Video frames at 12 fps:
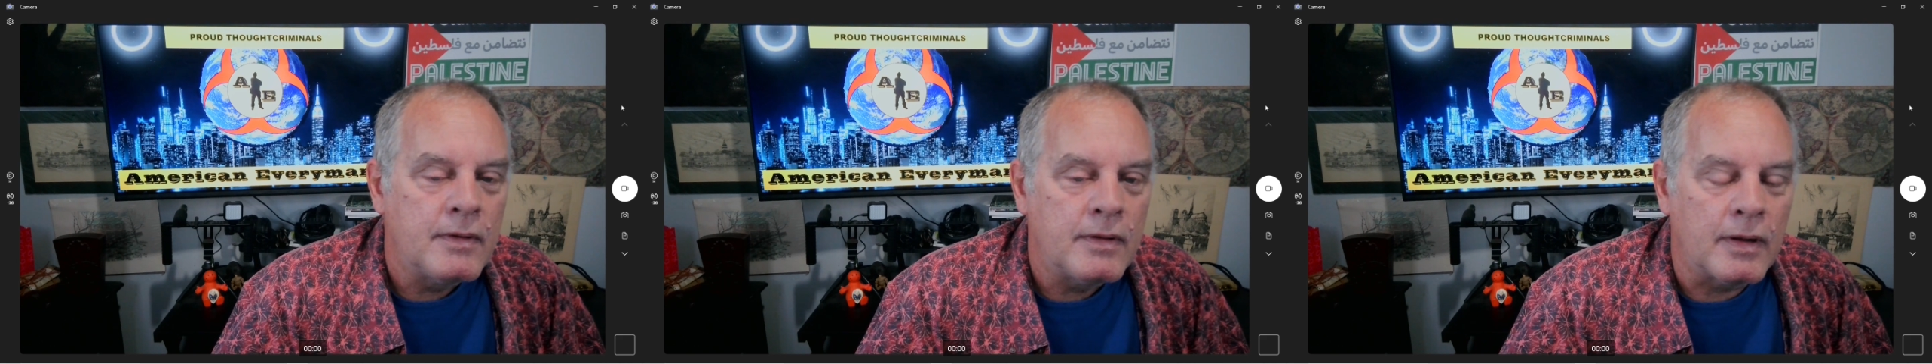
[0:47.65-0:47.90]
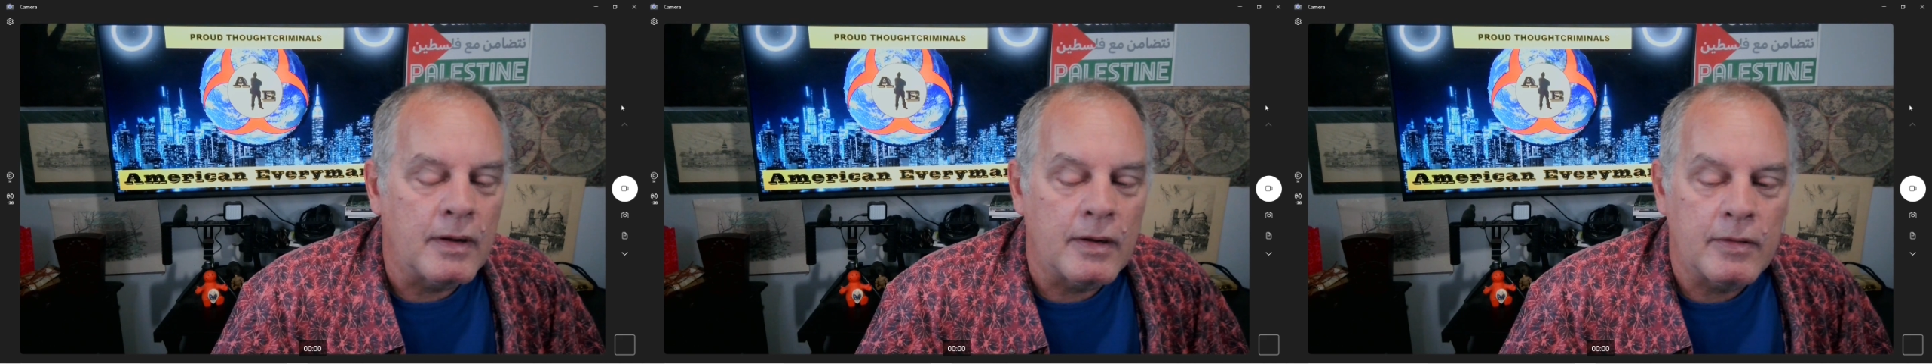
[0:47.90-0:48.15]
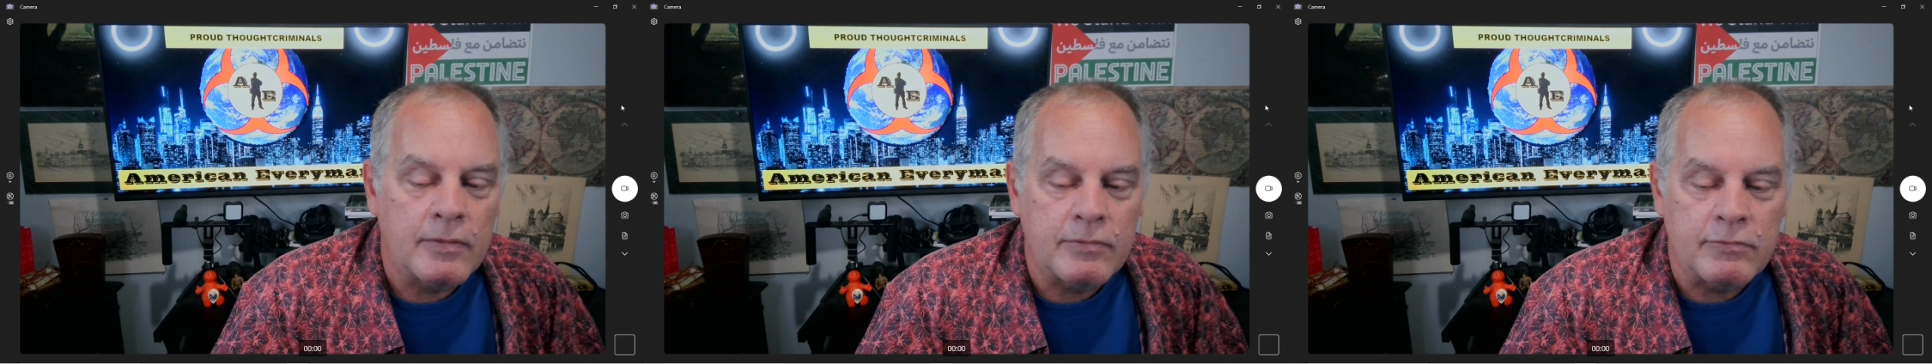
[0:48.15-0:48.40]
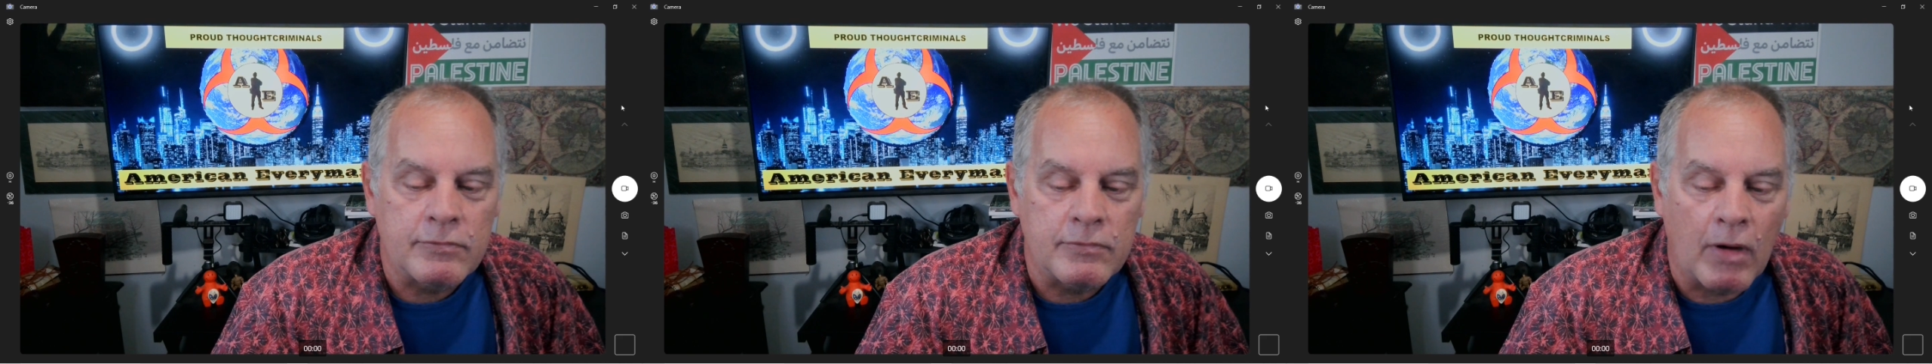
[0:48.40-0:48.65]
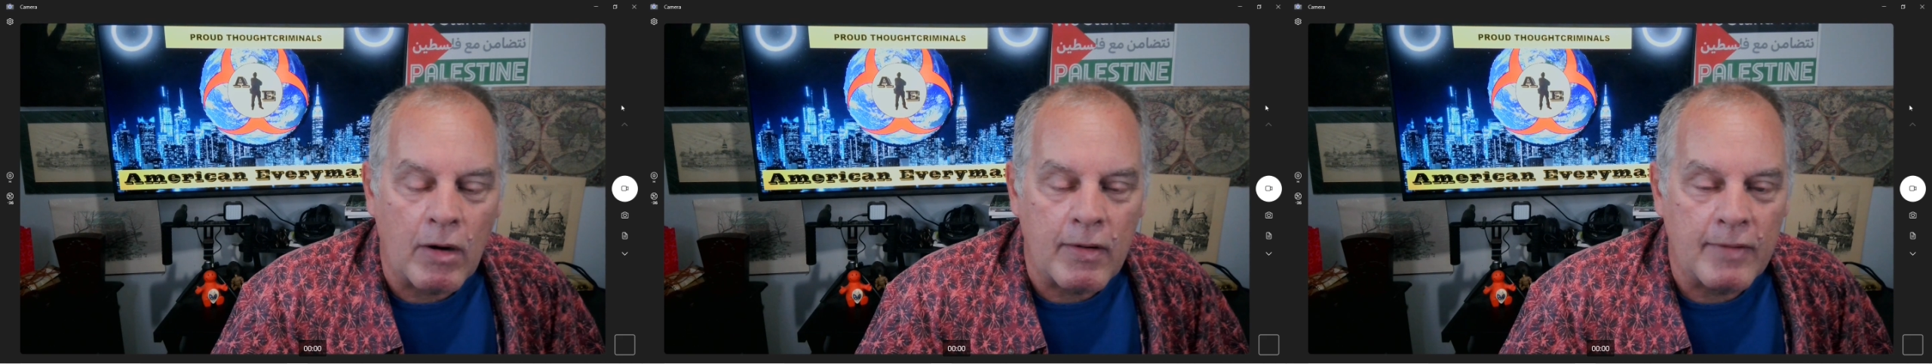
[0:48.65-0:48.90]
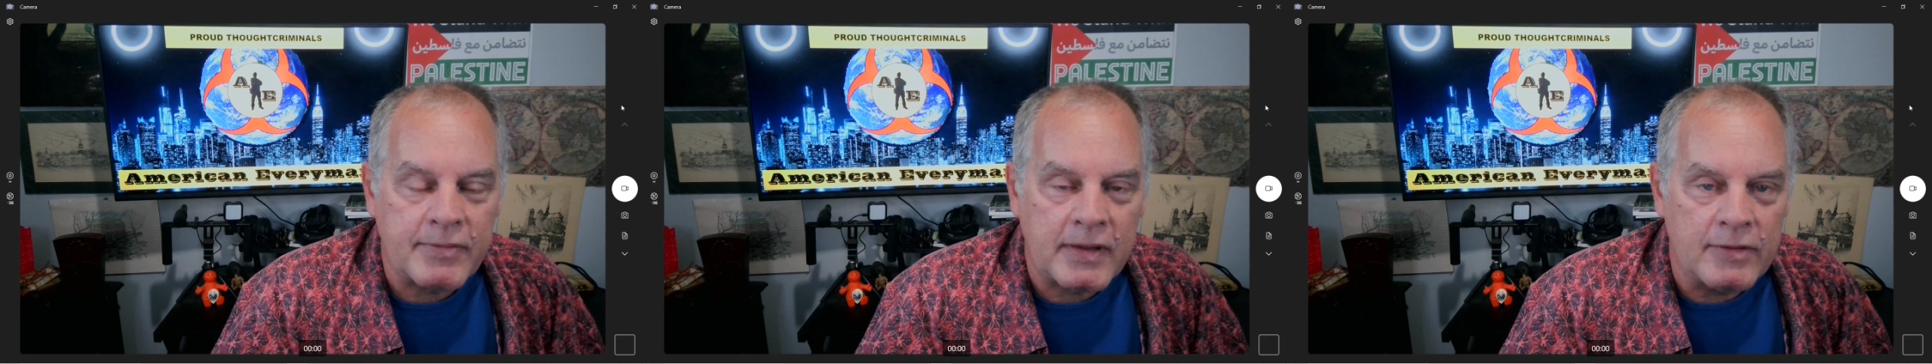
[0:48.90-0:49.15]

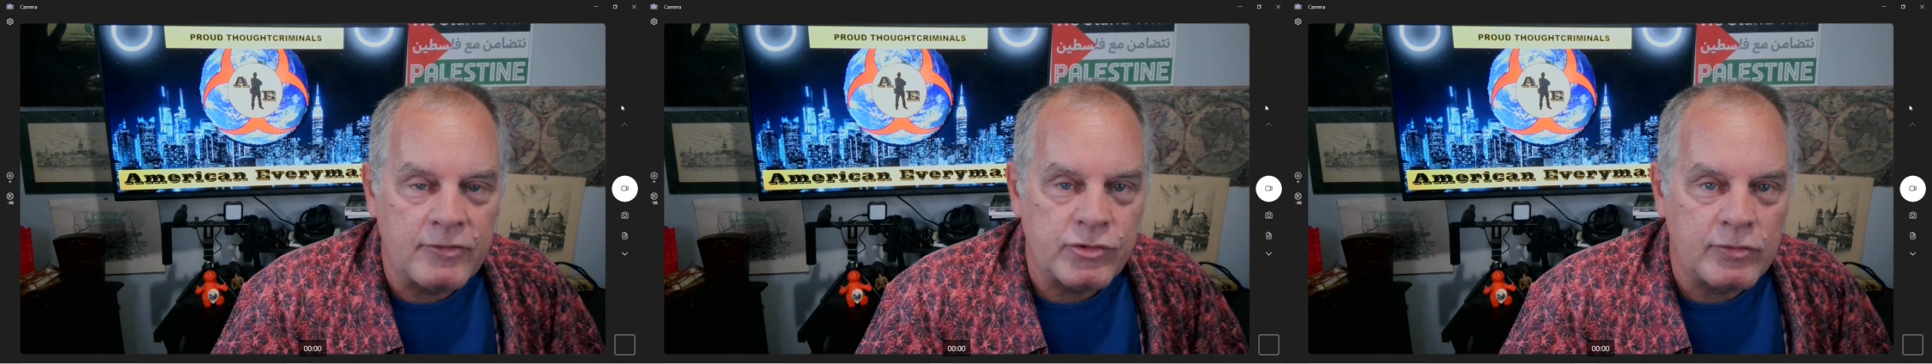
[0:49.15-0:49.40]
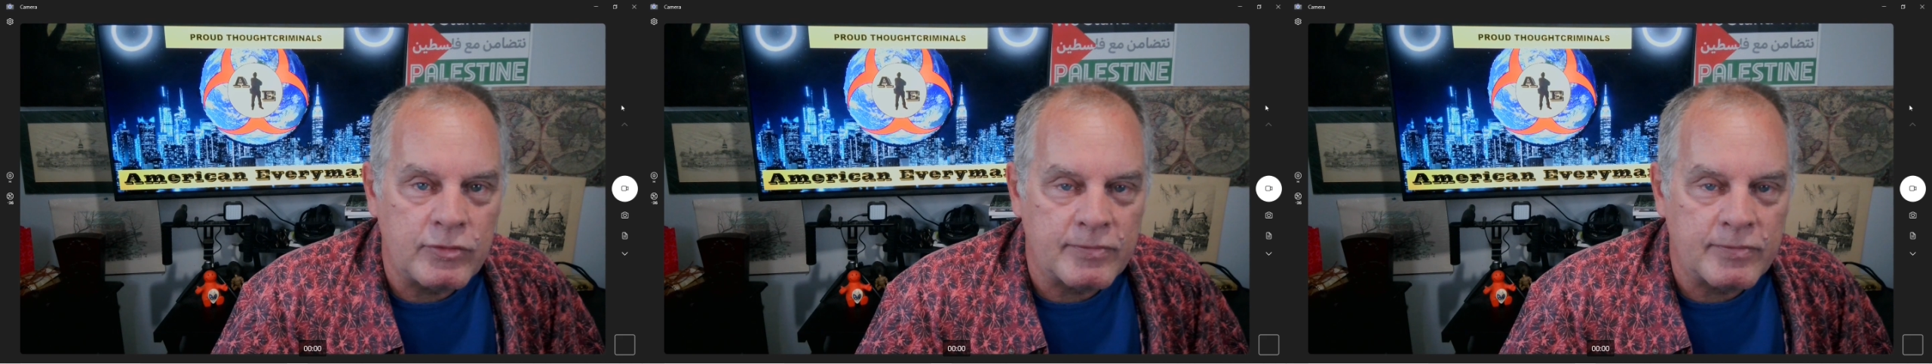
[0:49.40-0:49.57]
RFK Jr.